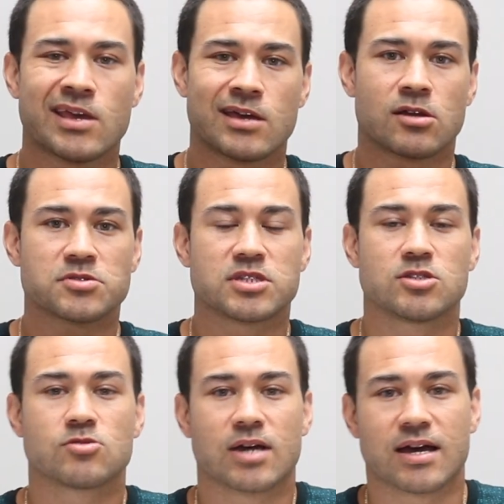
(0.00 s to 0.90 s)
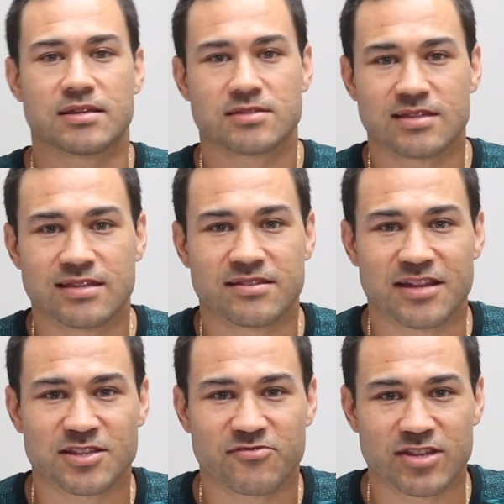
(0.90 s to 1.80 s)
and I'll see you guys in the
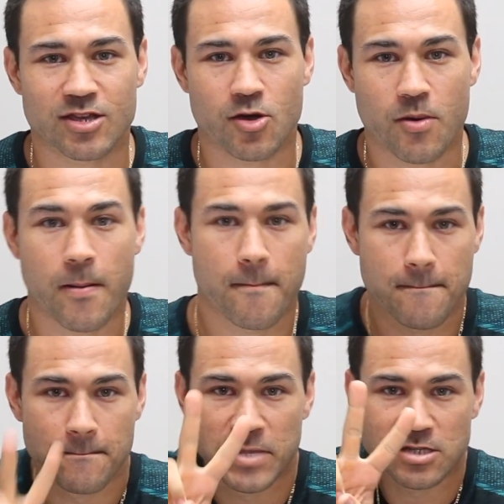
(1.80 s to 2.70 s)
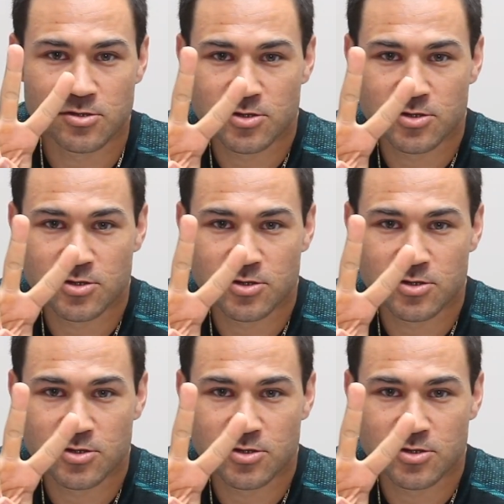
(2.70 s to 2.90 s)
next video. Peace.